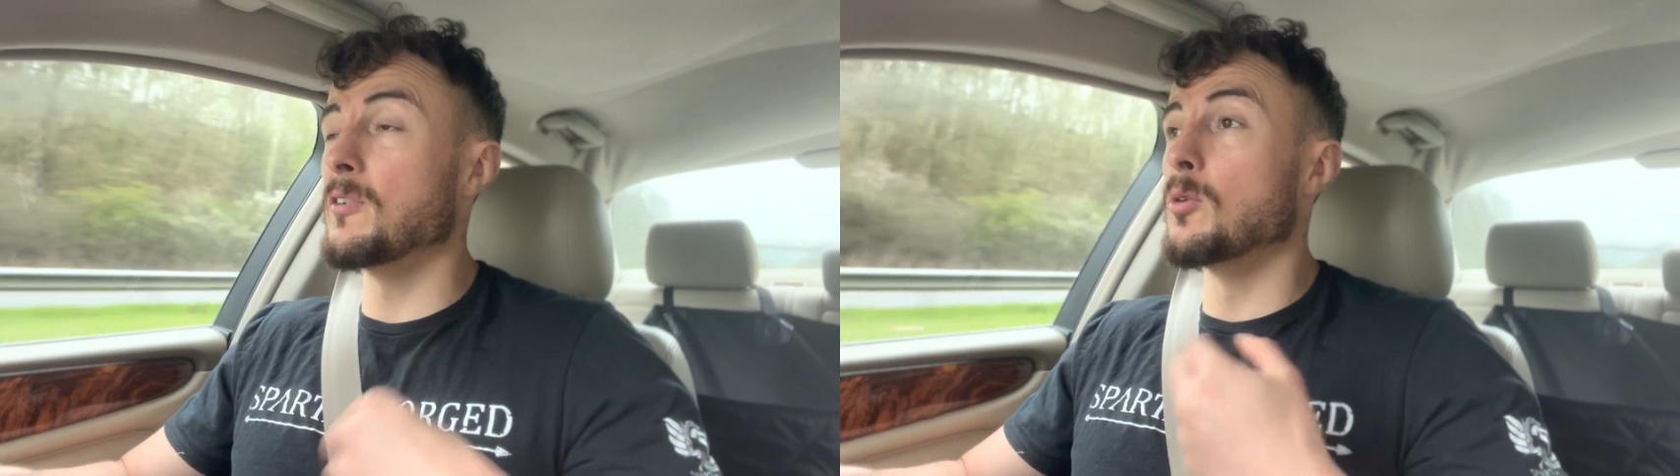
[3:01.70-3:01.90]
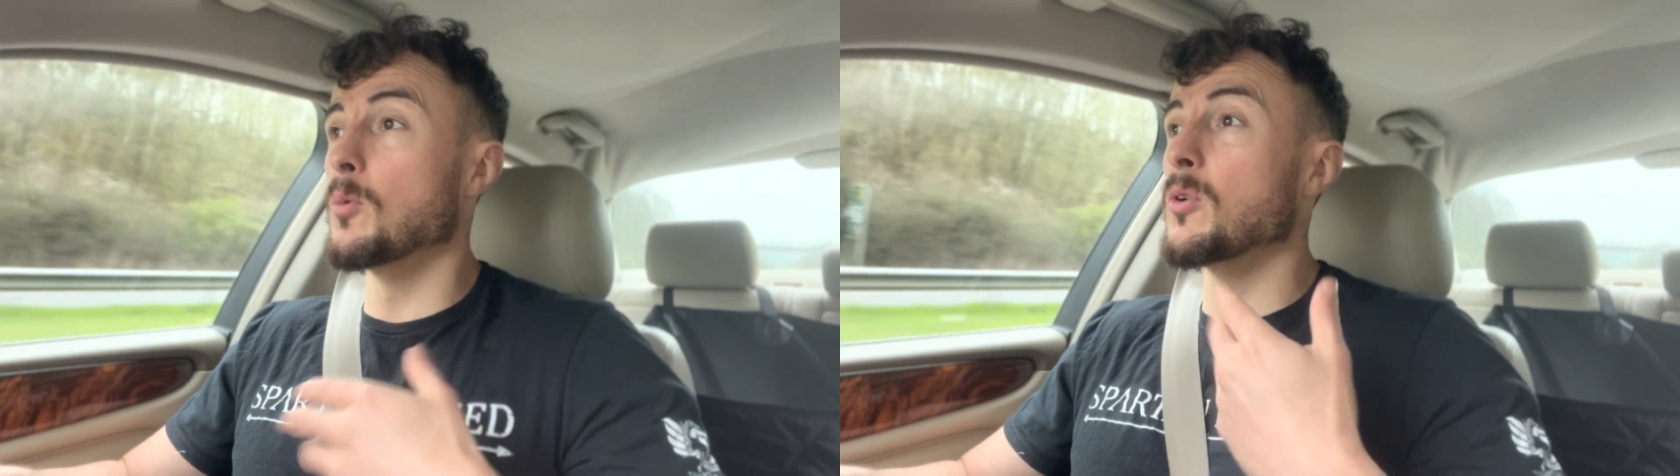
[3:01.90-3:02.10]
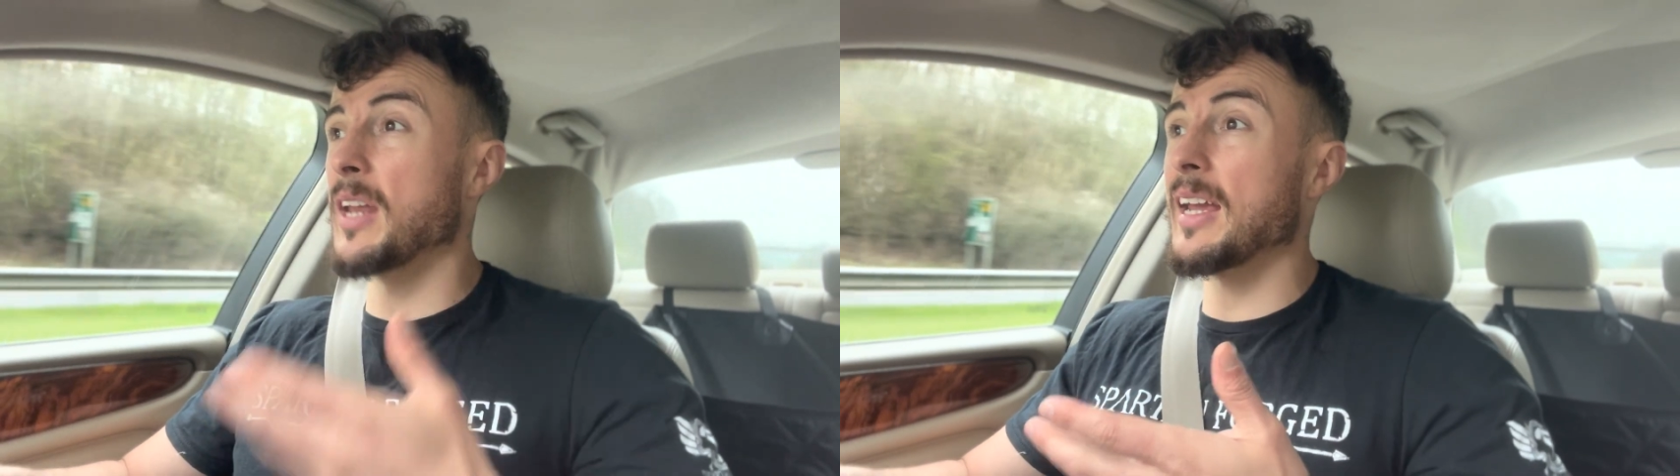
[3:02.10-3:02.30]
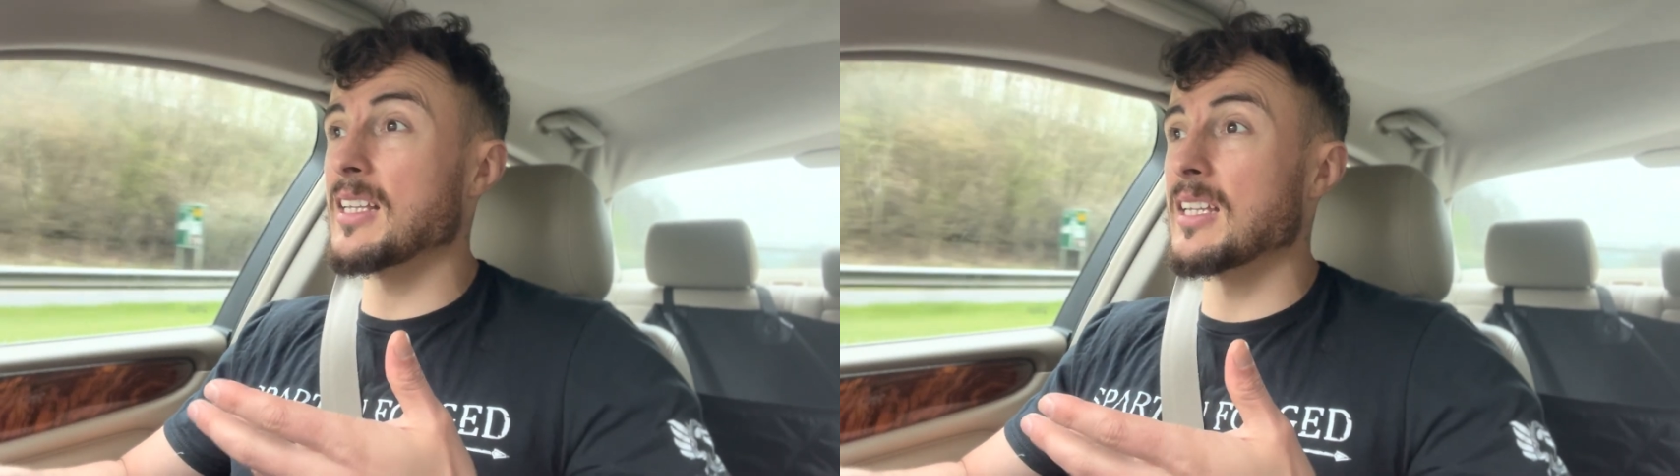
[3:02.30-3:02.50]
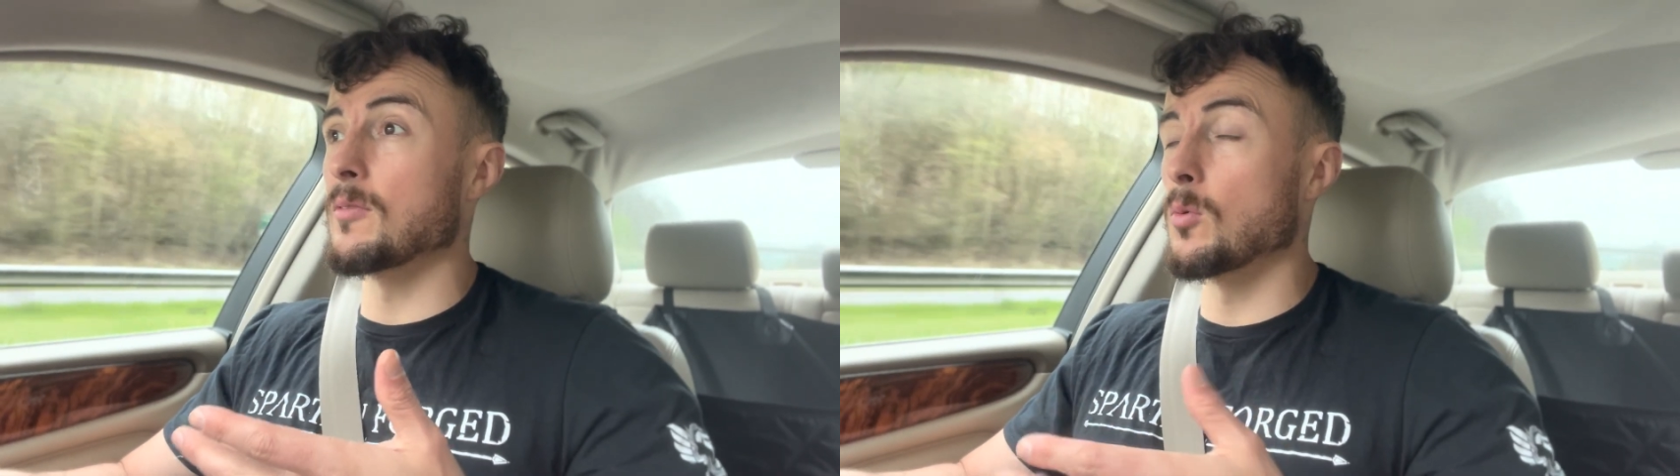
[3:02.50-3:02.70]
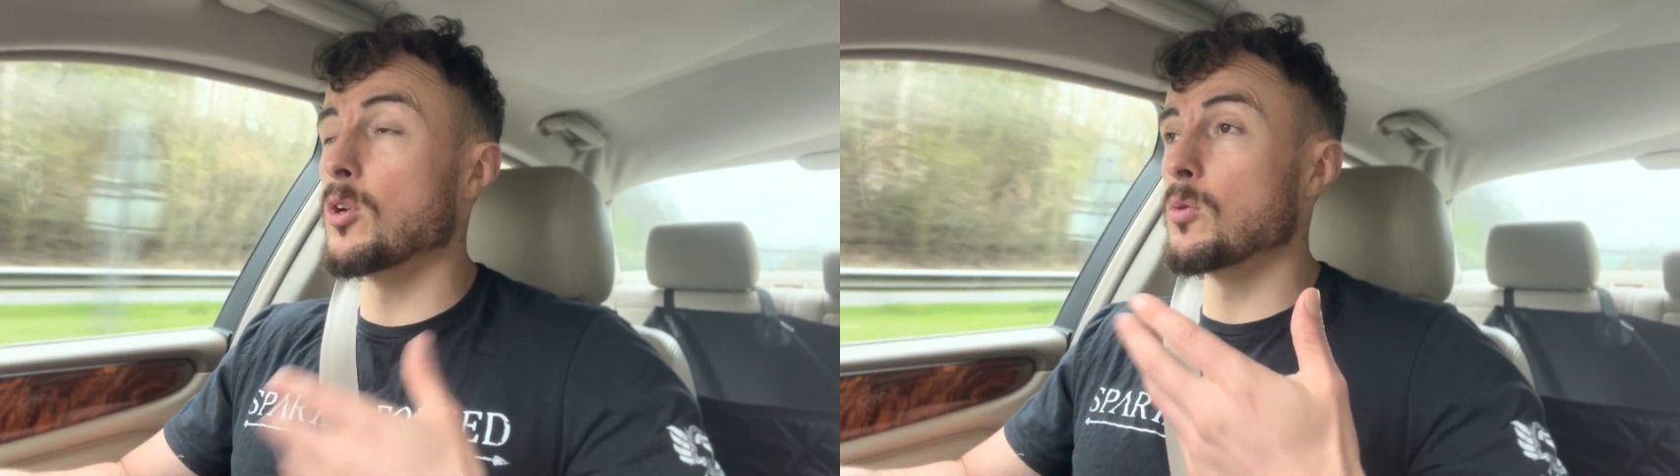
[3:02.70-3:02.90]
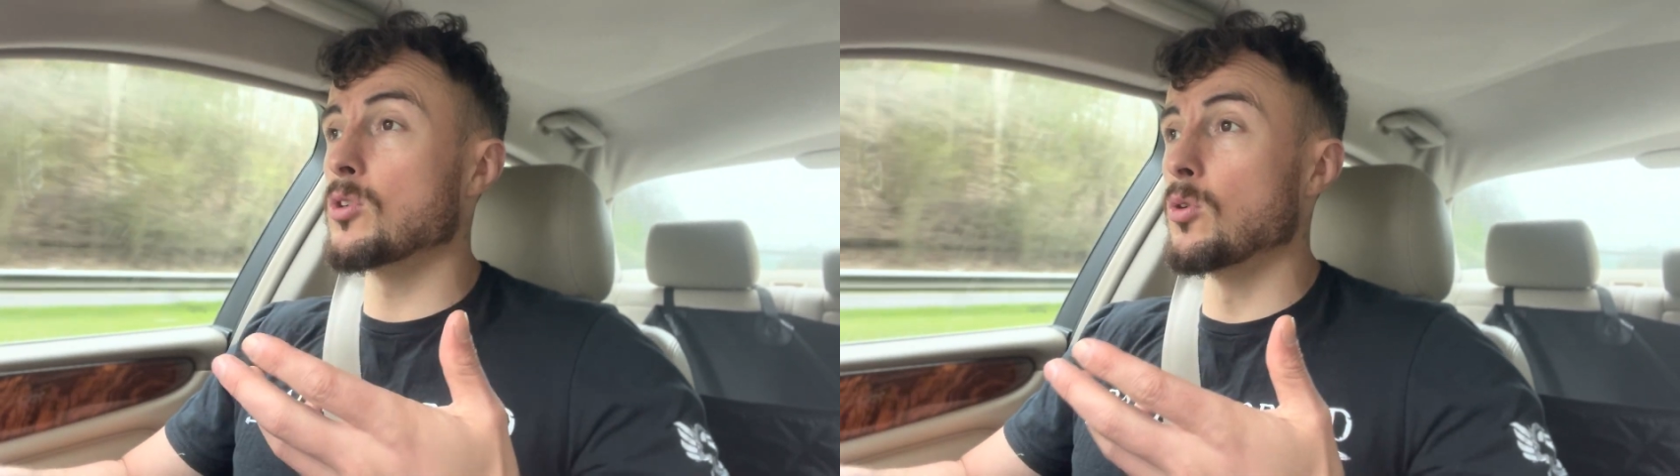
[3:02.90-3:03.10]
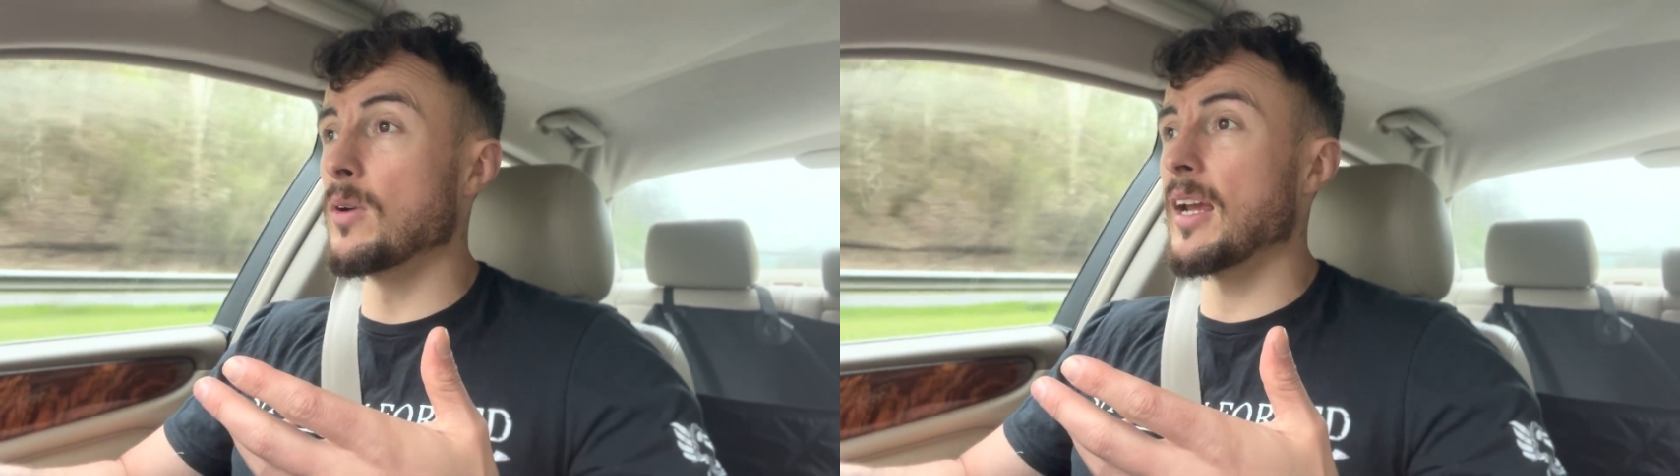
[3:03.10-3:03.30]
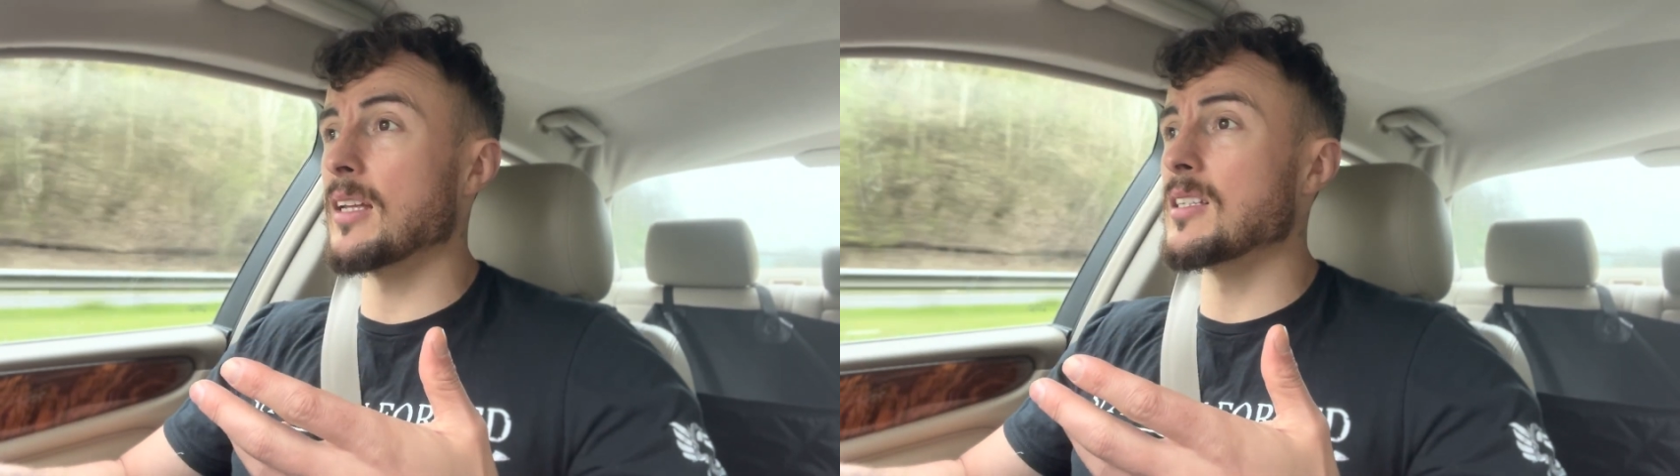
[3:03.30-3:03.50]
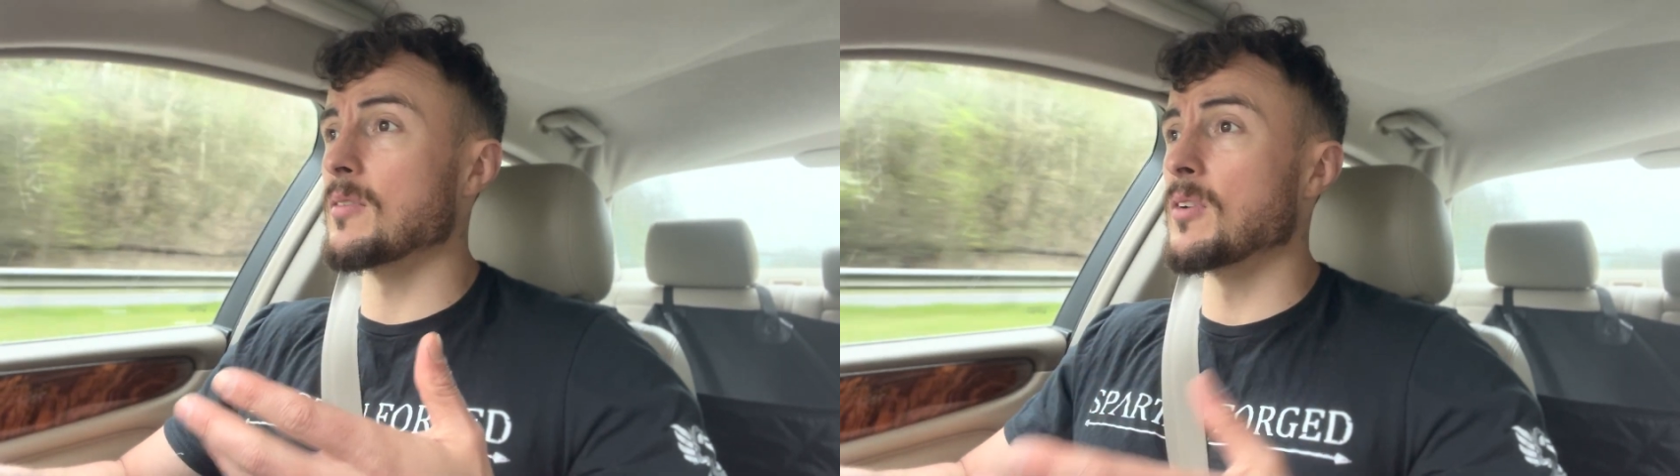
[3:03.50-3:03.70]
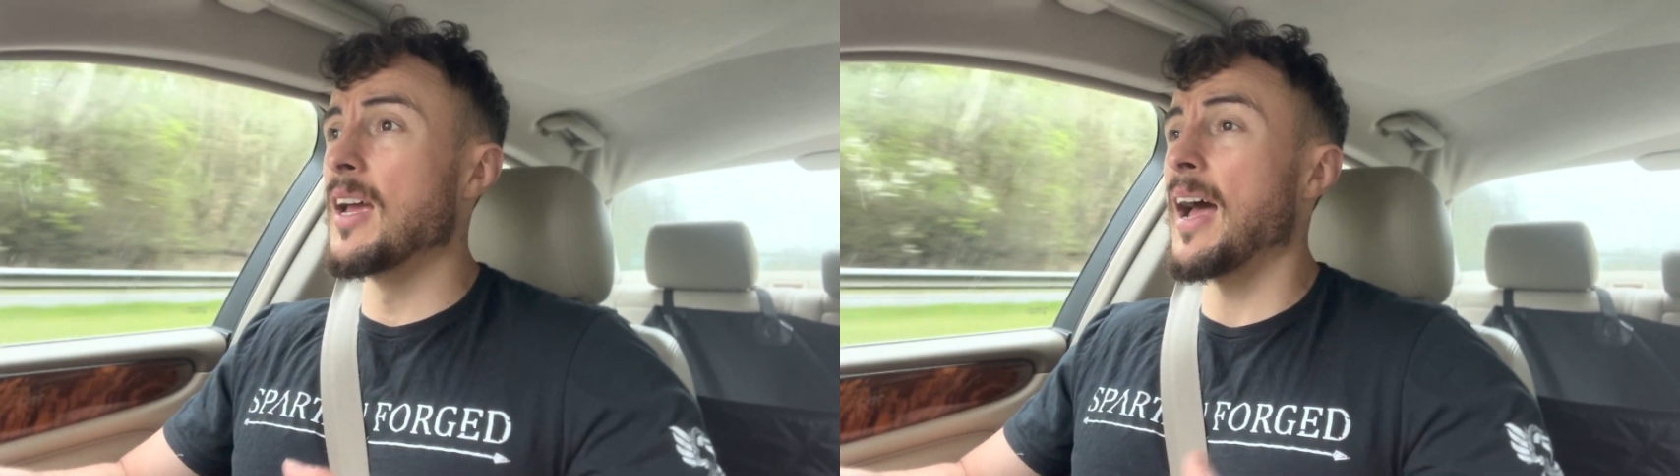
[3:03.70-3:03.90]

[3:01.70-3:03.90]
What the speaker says: feel more negative, what you would call negative.